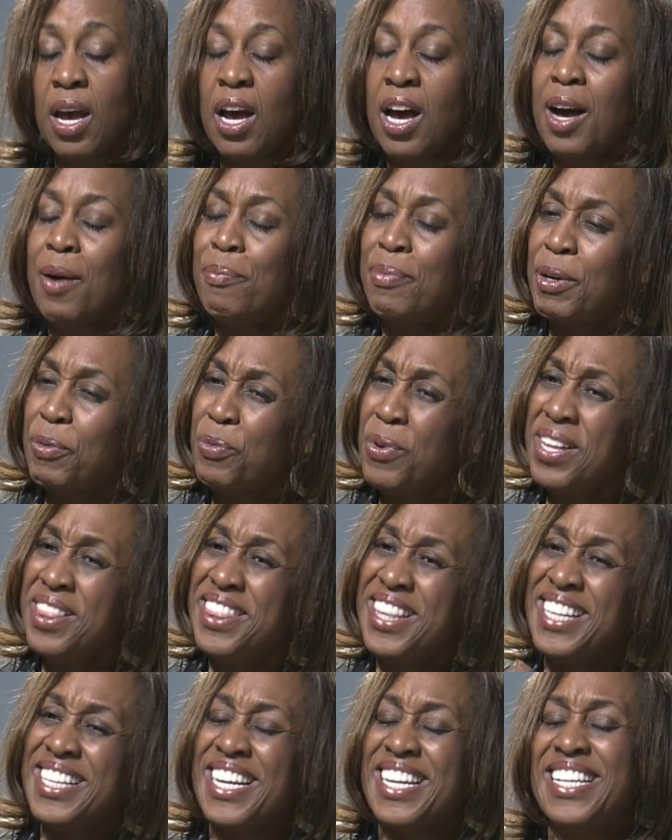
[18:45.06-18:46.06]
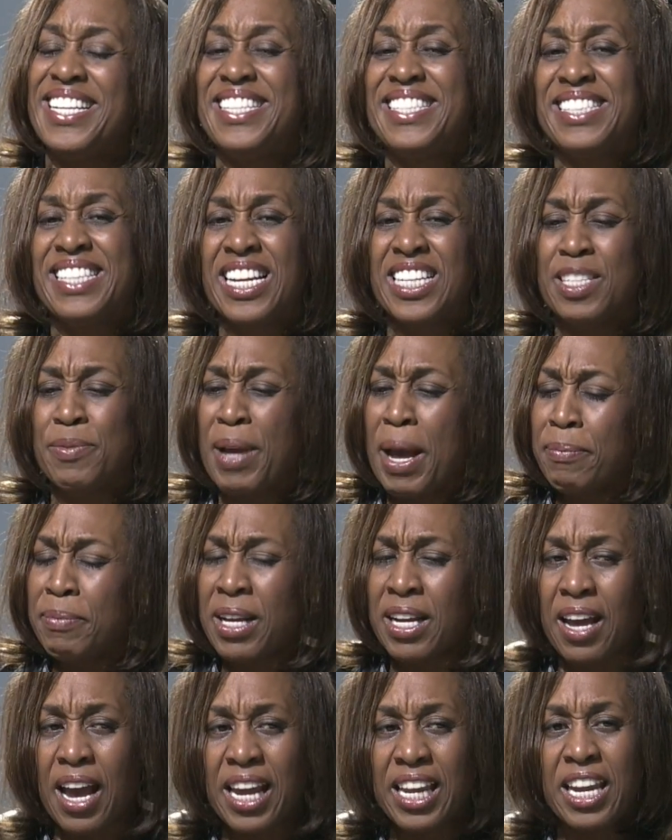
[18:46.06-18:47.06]
Um, but one thing that he said to me, I'm
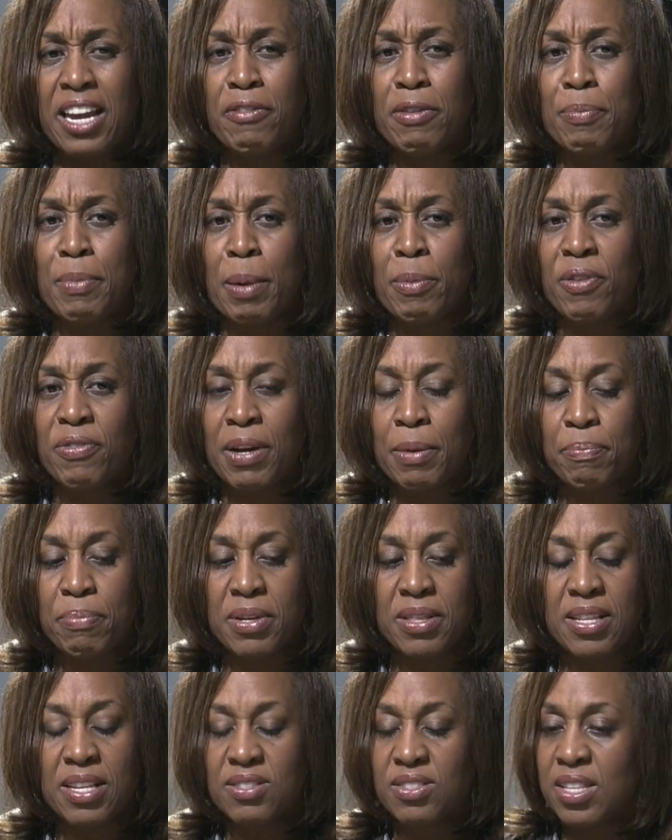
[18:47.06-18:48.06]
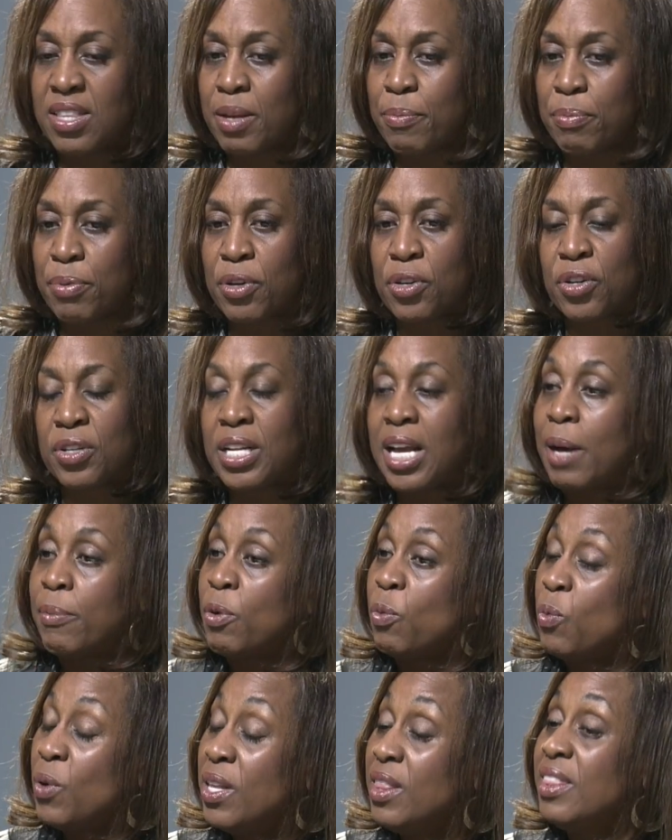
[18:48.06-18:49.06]
not, I can't remember if I put this in the book or not,
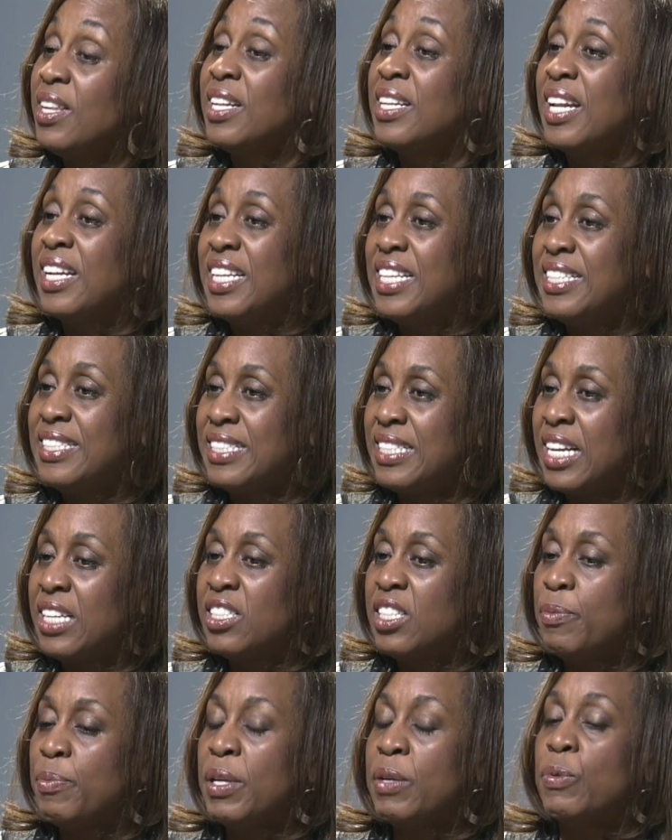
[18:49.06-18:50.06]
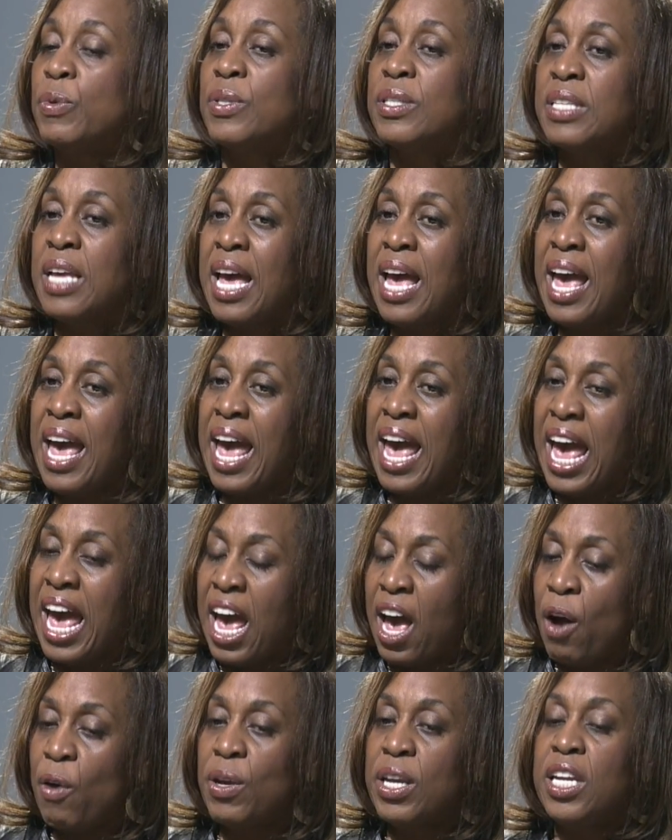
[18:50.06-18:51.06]
but one thing that he said to me was
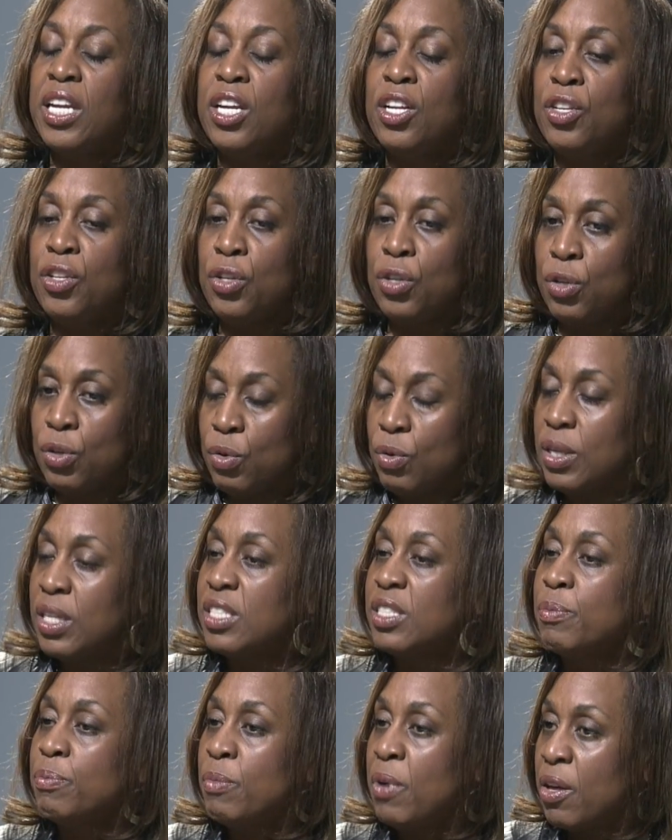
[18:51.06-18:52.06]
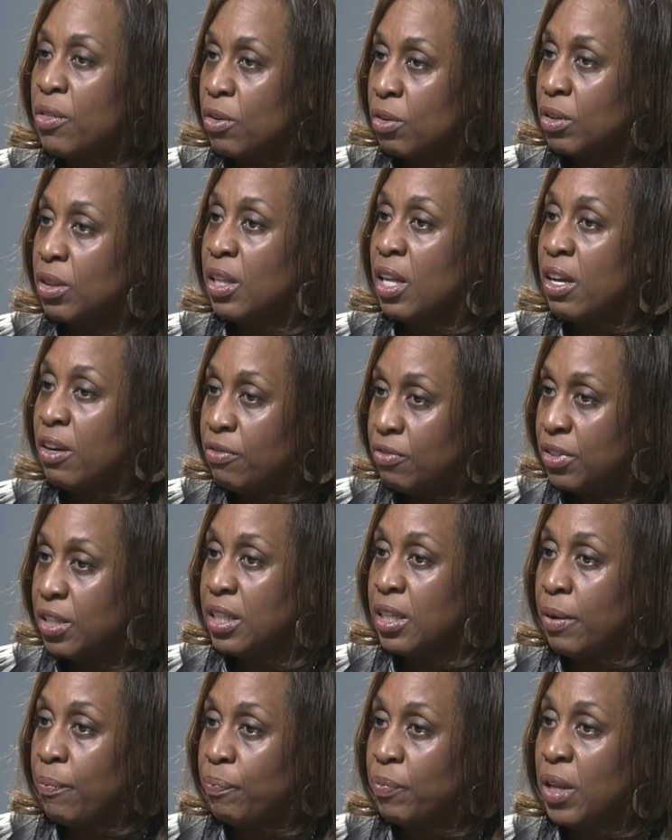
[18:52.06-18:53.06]
how he knew his mother loved
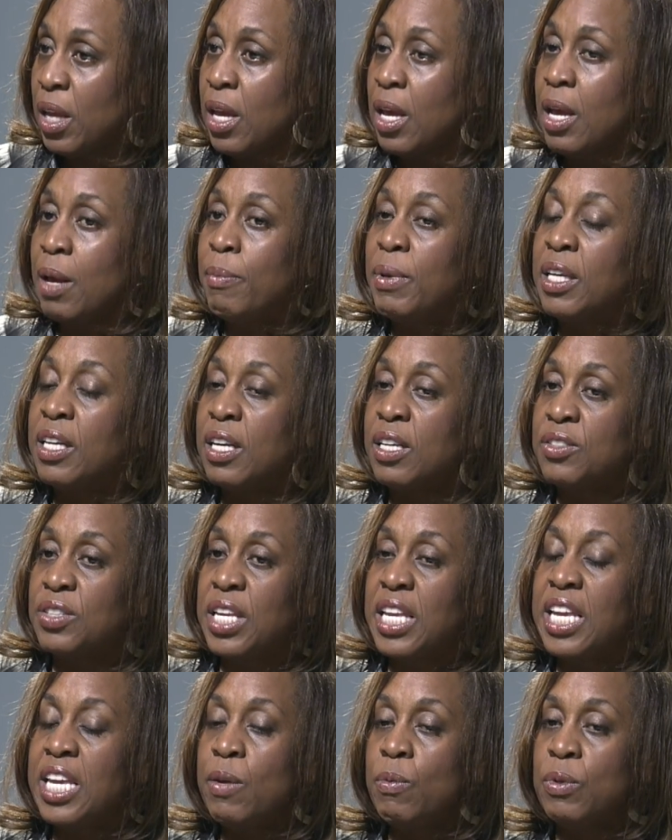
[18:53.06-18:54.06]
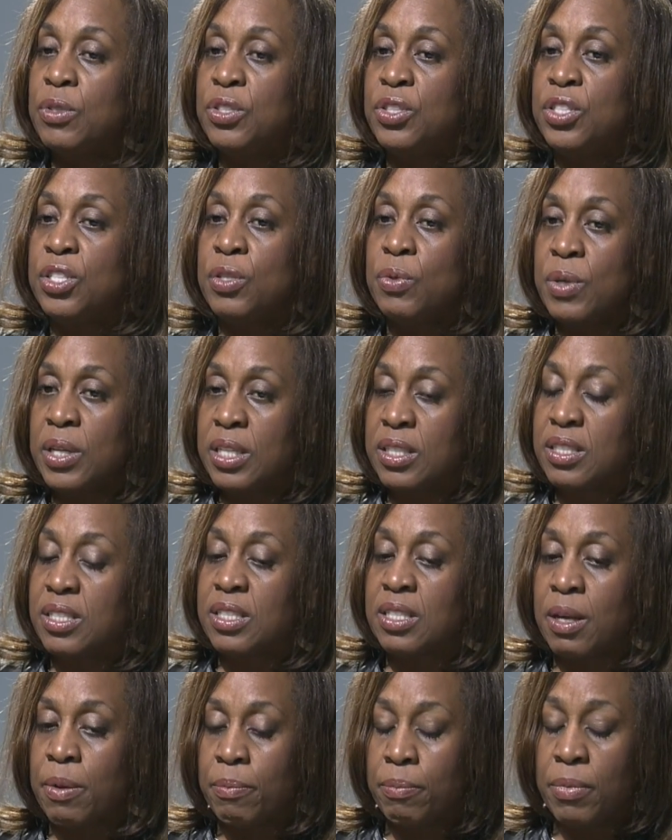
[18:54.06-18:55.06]
him because he was doing
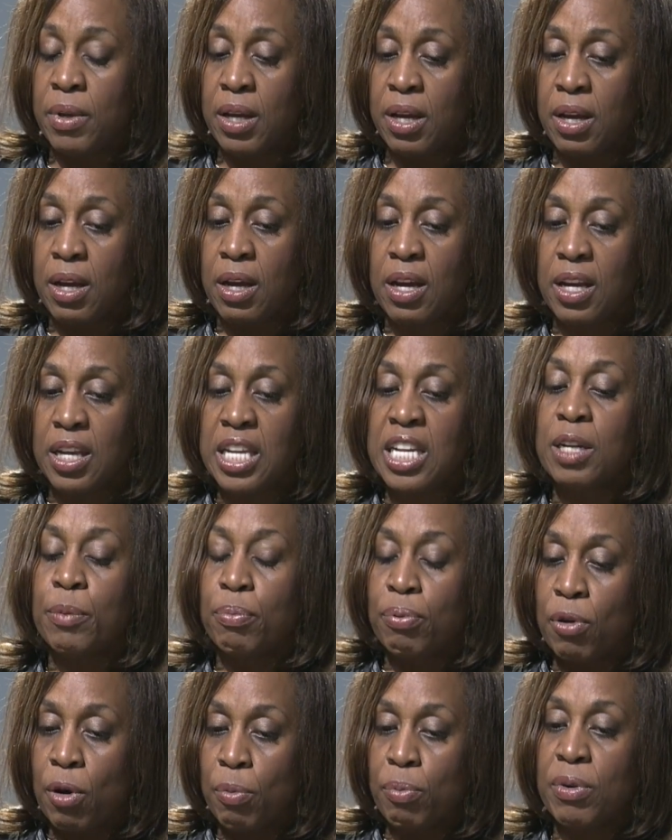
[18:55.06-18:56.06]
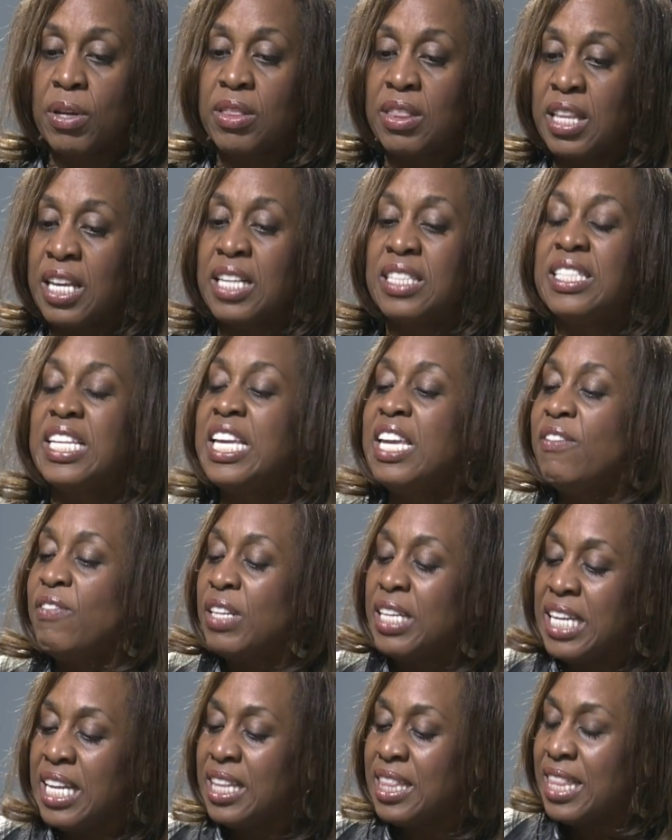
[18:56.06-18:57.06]
some inappropriate things,
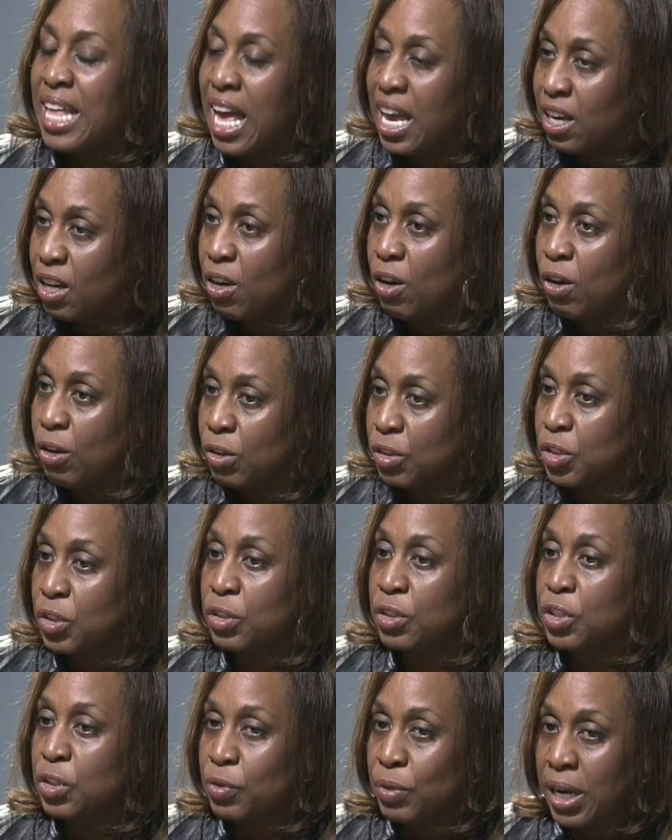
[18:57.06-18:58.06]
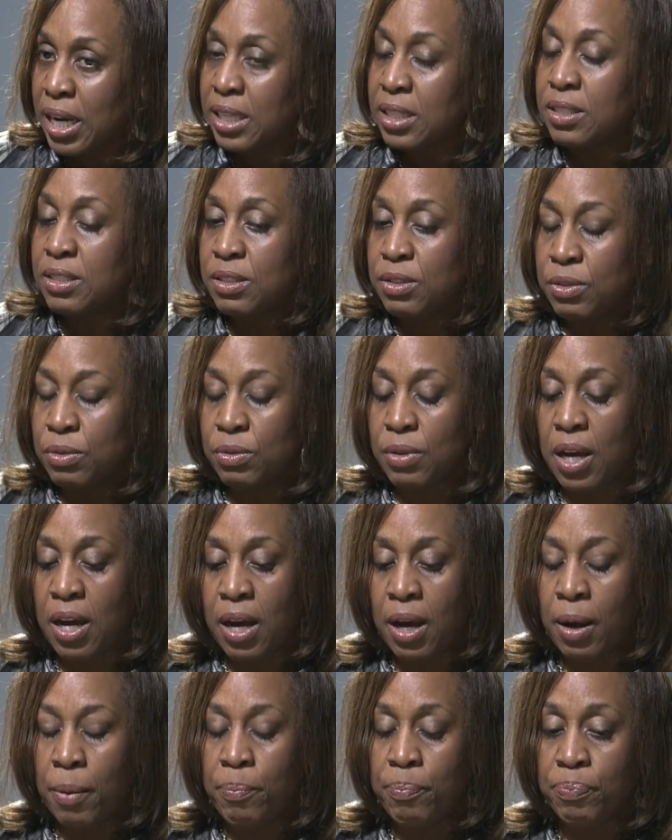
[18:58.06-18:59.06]
even in that culture, trying to,
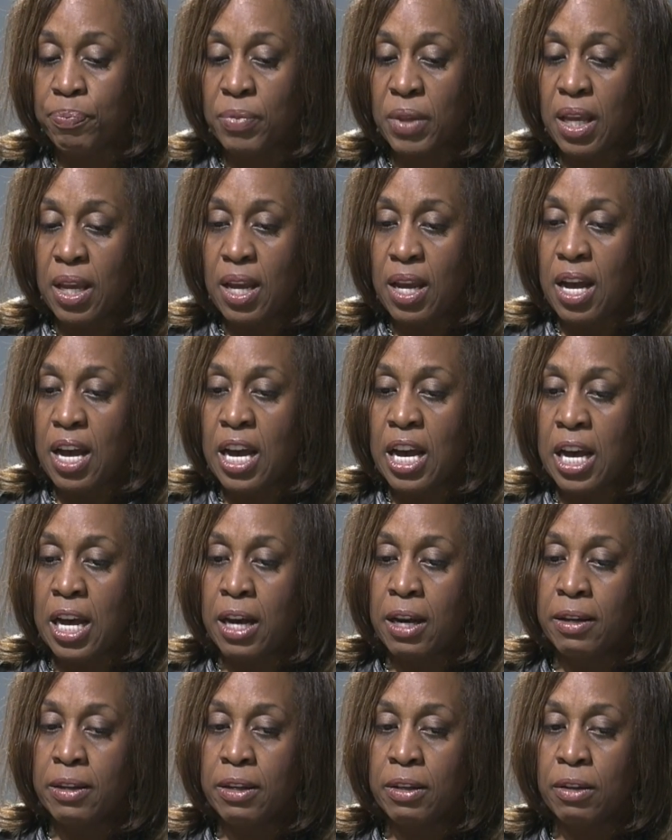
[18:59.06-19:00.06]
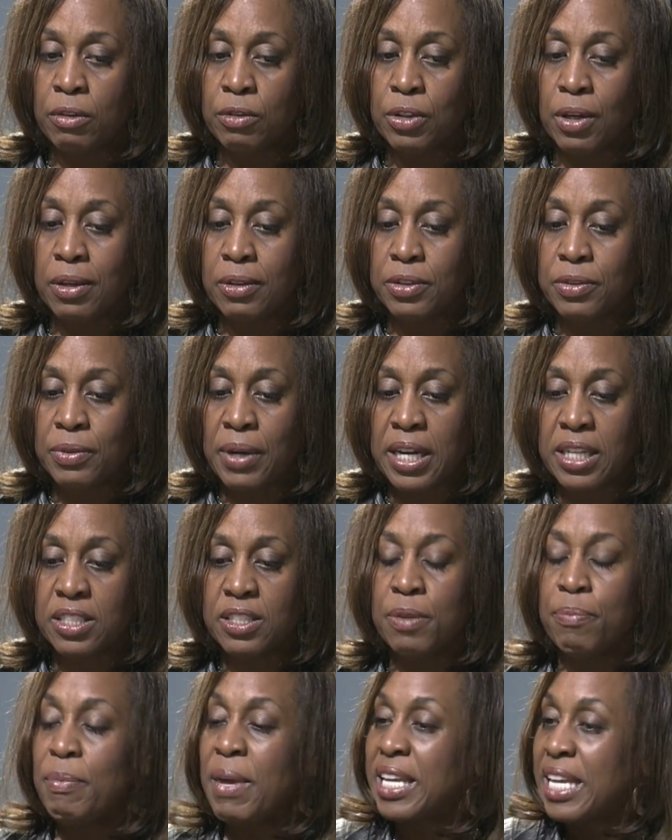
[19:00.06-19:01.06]
um, uh, you know, uh, trying
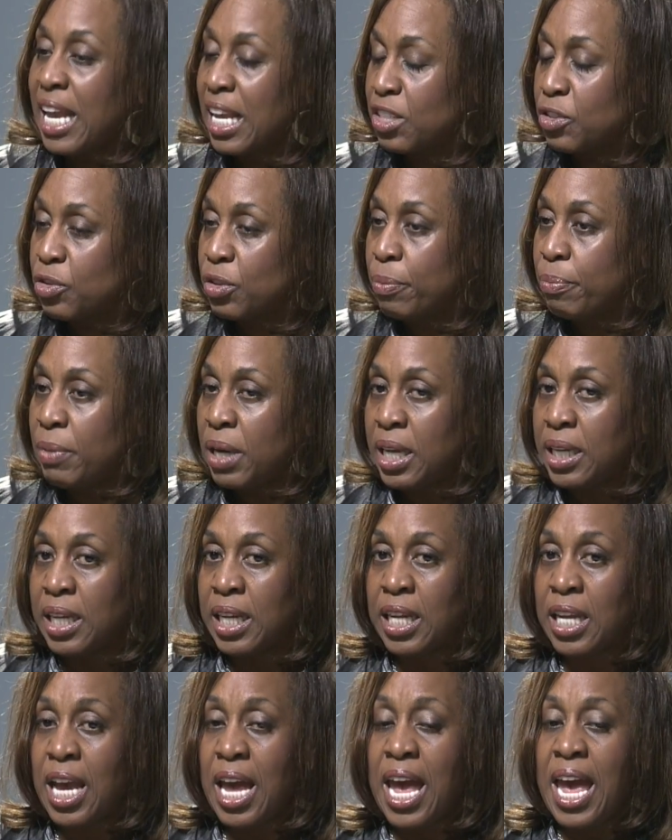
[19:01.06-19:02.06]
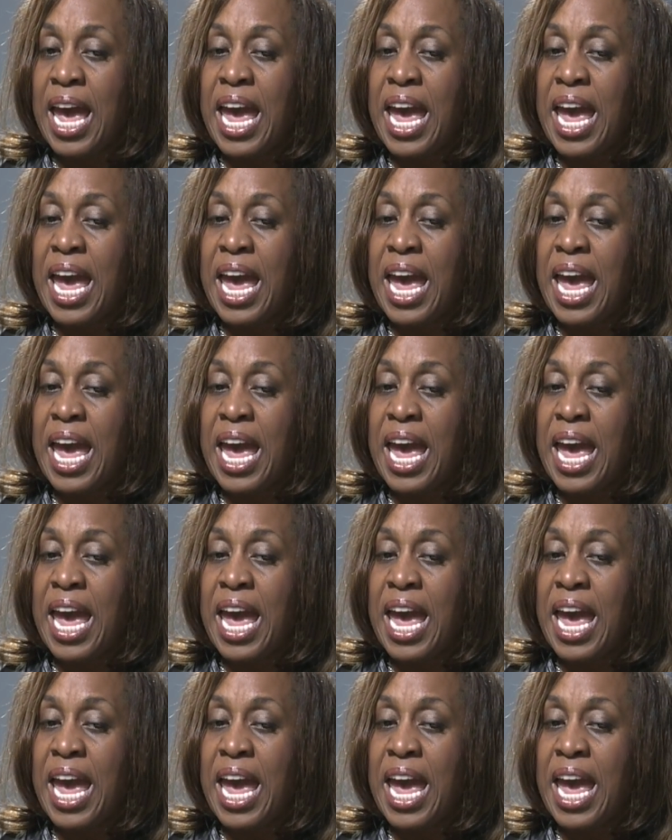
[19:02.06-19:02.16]
to make extra money.